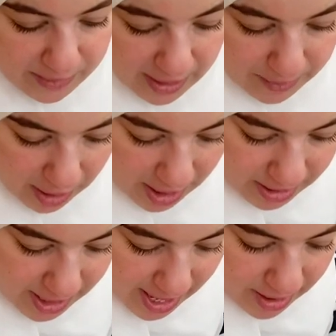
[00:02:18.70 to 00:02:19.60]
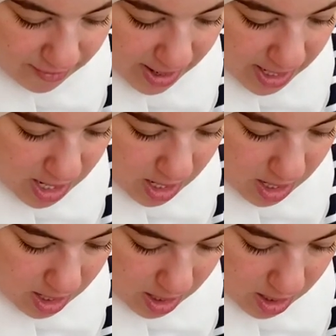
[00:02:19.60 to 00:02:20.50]
get my adhan ready.
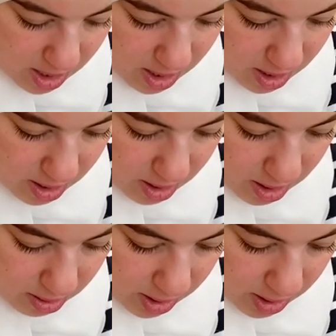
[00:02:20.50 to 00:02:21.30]
Okay,